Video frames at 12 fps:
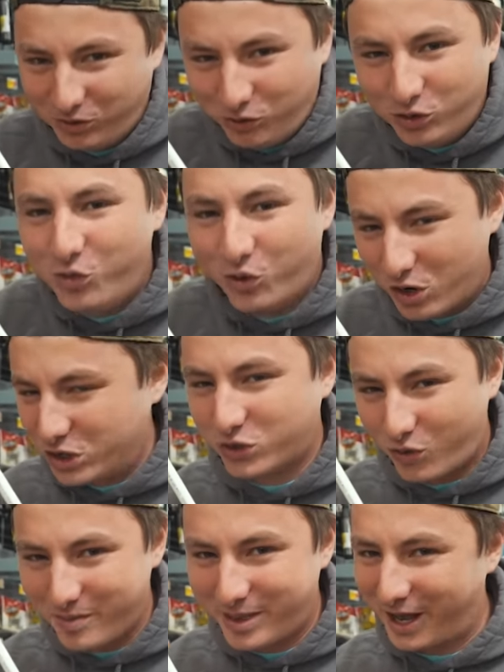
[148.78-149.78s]
lure
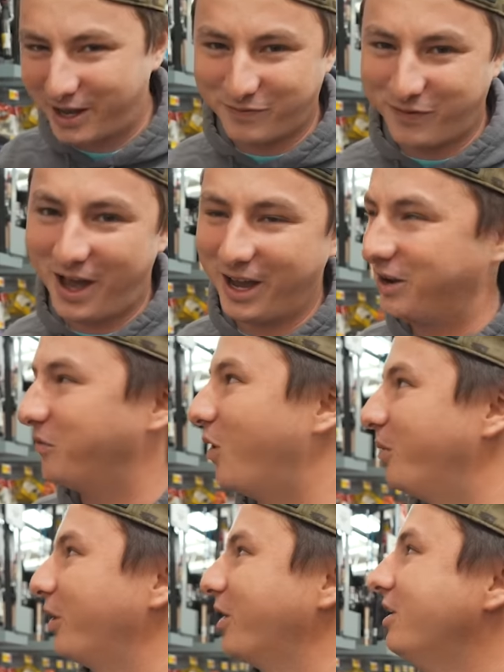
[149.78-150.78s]
assortment that I could find in
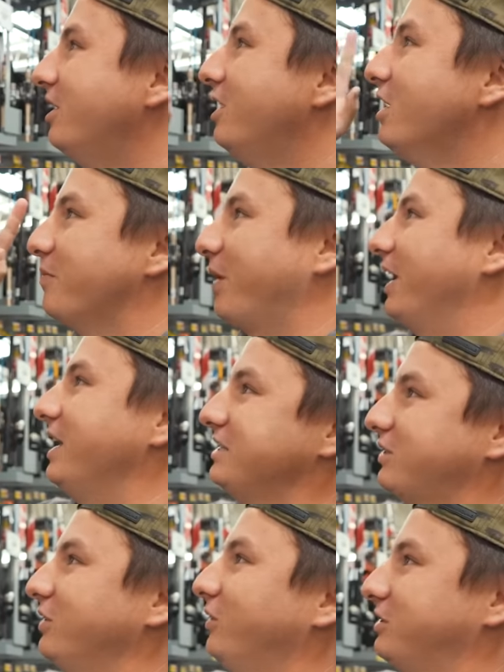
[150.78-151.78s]
Walmart. But I
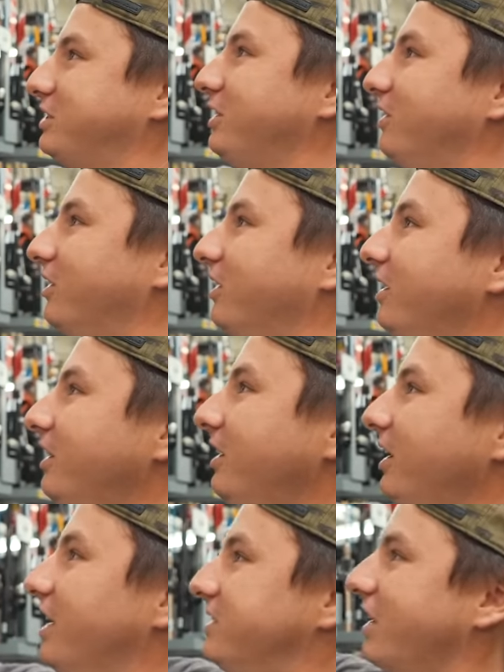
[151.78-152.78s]
instantly looked here
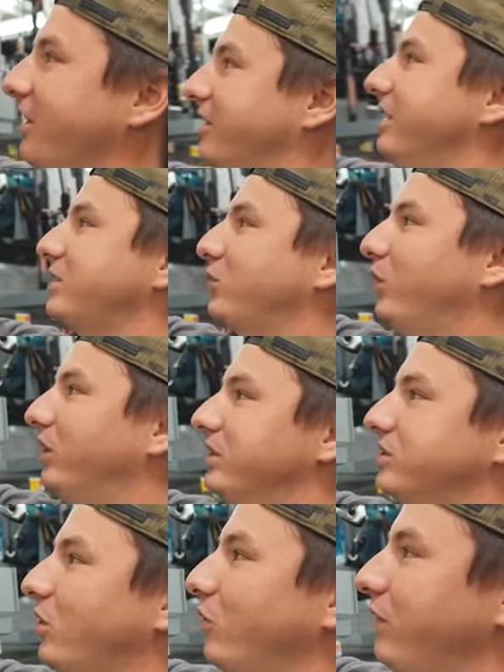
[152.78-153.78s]
and saw that this
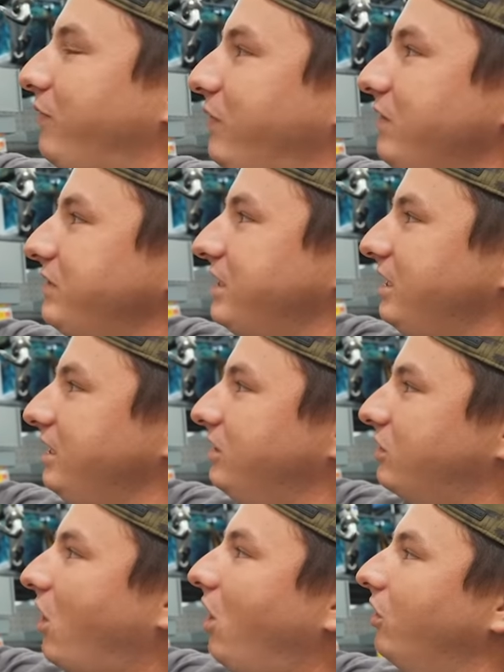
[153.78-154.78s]
was only fifteen
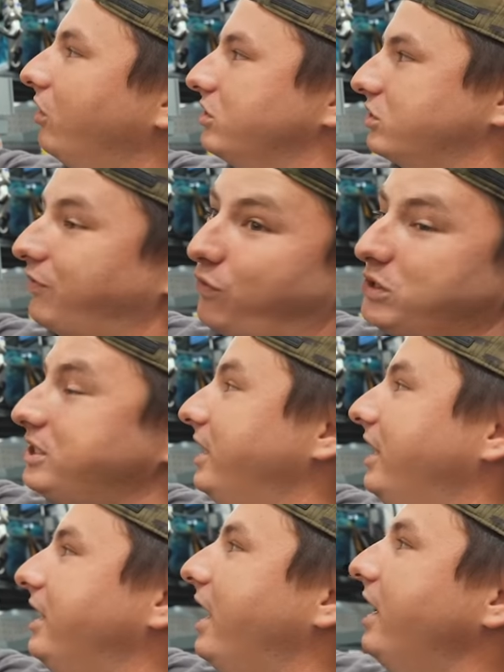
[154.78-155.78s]
dollars or fourteen
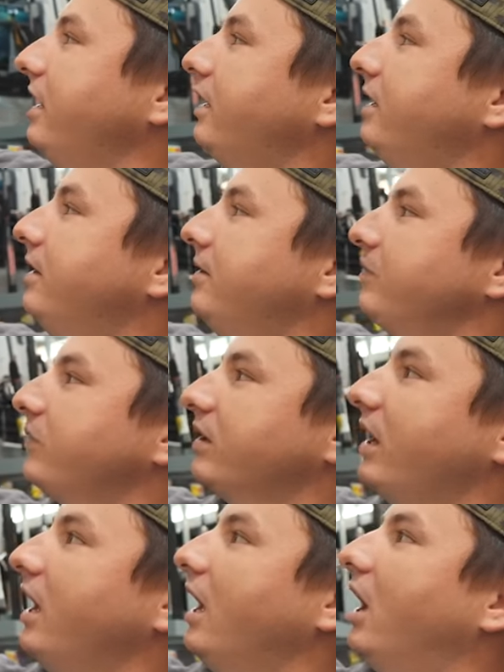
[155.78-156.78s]
eighty-eight,
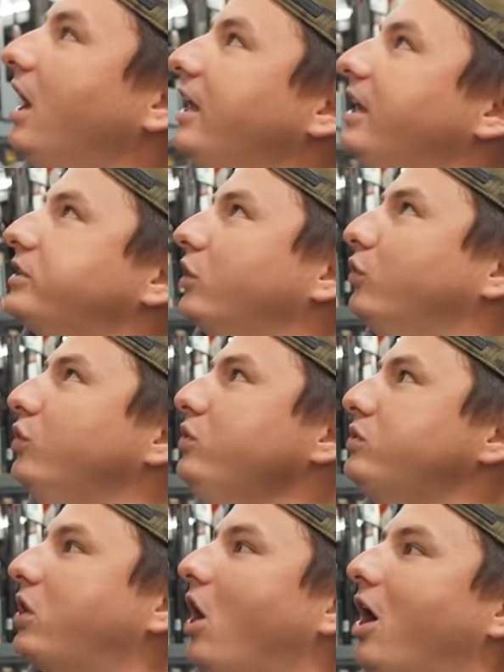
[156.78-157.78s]
uh, and it's a
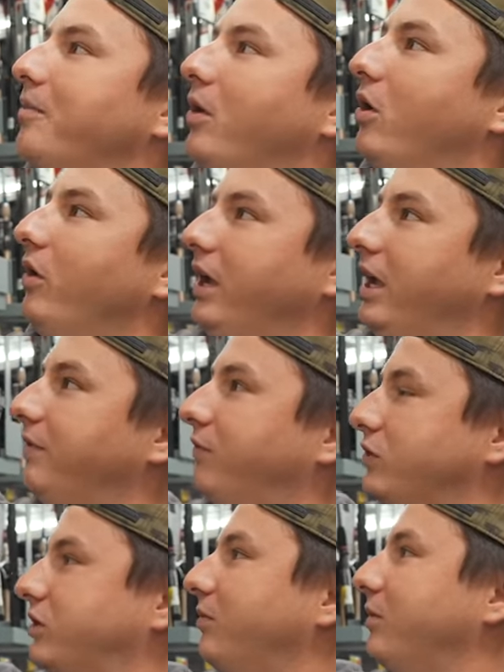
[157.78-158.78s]
loose combo, and
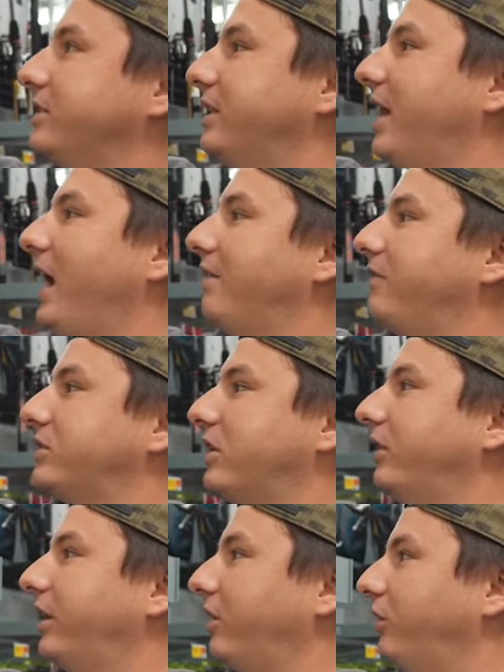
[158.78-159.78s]
for some reason they have this
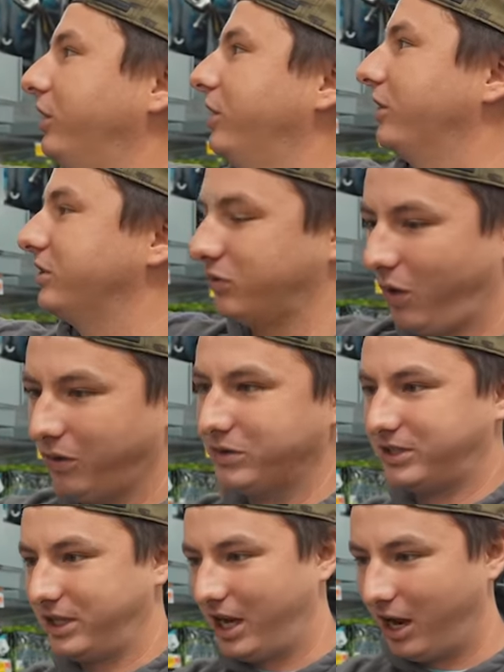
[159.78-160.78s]
on like clearance. So I was
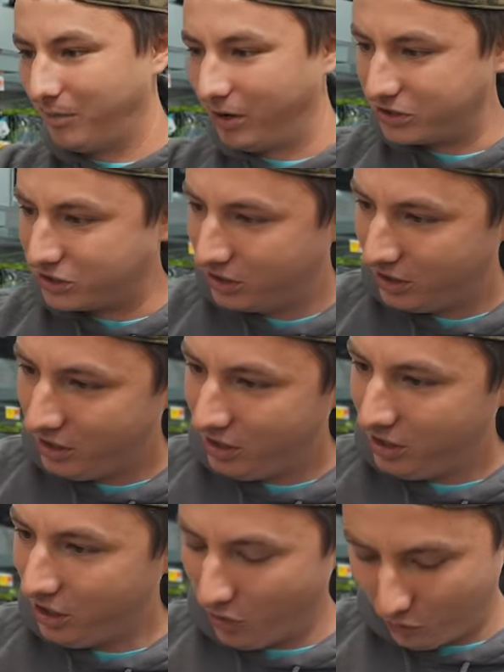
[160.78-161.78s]
seeing how much
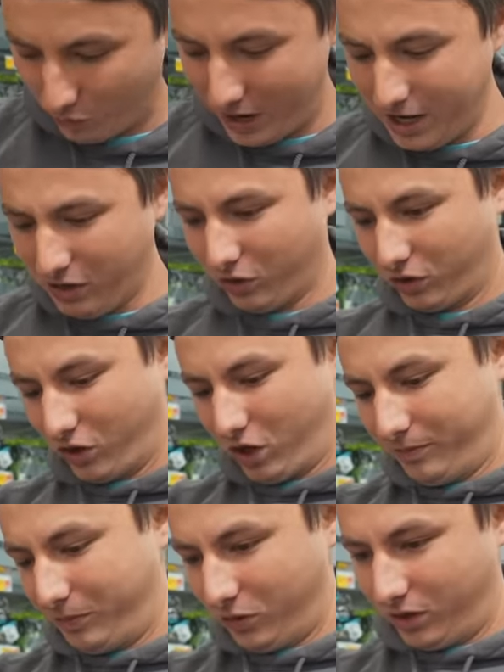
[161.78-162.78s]
a regular
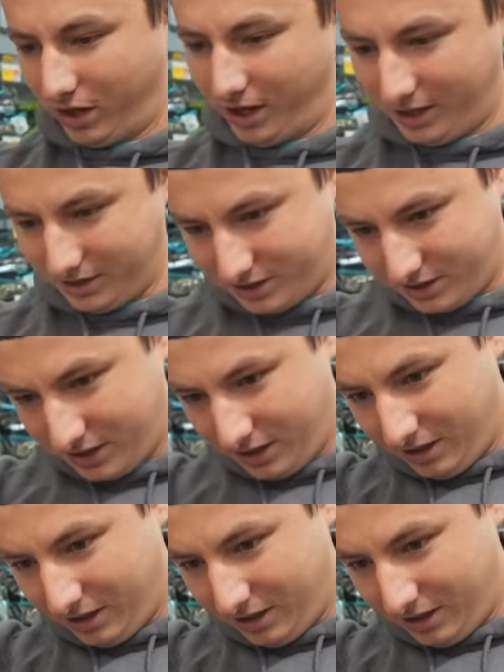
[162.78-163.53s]
combo costs,